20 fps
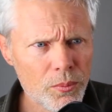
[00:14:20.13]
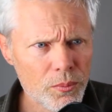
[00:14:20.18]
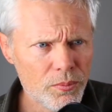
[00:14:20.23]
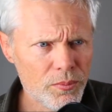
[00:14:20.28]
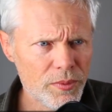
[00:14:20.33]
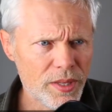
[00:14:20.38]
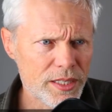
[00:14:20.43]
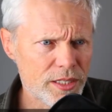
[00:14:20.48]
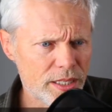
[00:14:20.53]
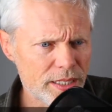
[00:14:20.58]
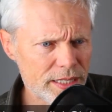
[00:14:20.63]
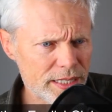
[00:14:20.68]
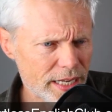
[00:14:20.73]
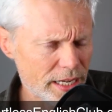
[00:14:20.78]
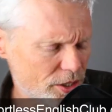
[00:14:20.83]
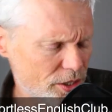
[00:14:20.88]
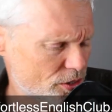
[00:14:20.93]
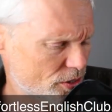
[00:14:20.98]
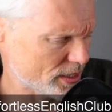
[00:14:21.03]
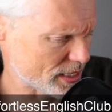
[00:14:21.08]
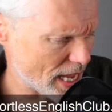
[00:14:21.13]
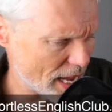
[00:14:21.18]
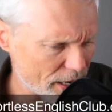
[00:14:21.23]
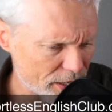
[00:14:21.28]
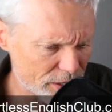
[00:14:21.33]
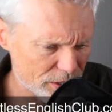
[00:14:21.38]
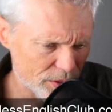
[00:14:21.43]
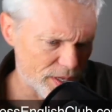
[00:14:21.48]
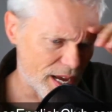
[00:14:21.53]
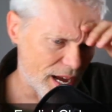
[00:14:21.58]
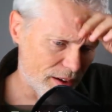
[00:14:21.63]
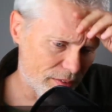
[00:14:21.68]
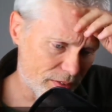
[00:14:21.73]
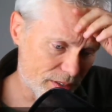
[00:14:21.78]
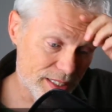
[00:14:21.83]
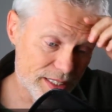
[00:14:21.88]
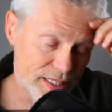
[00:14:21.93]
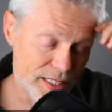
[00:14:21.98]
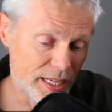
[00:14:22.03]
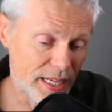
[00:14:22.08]
That's a dangerous attitude to have
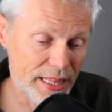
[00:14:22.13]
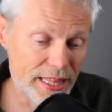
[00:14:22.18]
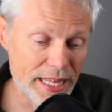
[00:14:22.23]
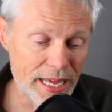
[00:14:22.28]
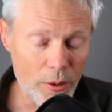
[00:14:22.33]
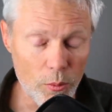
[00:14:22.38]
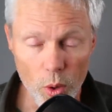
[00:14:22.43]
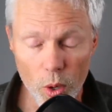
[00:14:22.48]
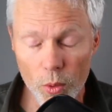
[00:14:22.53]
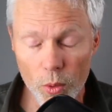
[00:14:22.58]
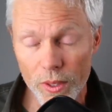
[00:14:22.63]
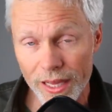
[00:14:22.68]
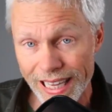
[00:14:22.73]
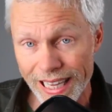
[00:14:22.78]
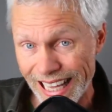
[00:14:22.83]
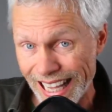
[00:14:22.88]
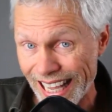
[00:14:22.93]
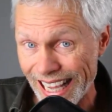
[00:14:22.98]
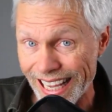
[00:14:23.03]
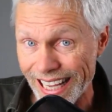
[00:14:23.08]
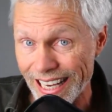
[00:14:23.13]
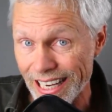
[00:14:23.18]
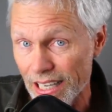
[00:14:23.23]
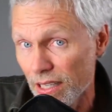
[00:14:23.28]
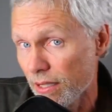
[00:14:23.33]
because they, they won't and they can't.